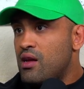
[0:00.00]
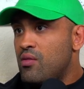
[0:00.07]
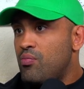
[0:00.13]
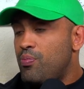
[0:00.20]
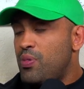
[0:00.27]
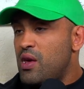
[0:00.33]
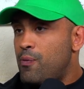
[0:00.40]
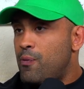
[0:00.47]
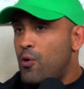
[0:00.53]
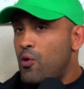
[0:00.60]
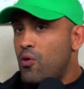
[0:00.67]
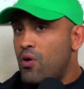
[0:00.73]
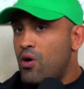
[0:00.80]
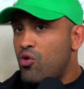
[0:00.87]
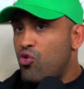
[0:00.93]
people
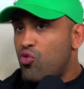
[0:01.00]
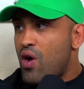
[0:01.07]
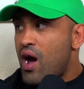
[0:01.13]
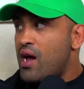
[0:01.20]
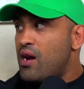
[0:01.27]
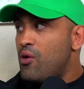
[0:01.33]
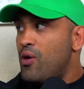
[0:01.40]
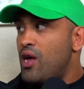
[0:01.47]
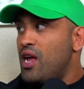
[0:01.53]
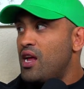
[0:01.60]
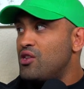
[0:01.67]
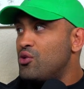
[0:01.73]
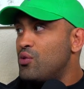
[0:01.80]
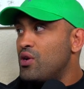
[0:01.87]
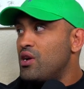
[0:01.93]
right away
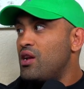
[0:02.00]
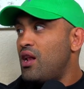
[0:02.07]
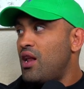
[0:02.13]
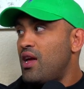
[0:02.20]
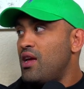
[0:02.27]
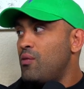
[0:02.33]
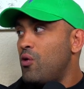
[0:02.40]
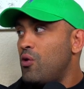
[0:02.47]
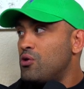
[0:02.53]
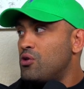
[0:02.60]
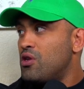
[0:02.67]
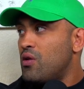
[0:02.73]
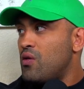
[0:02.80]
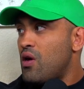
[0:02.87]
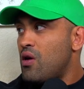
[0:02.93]
don't want to let him go to the ground.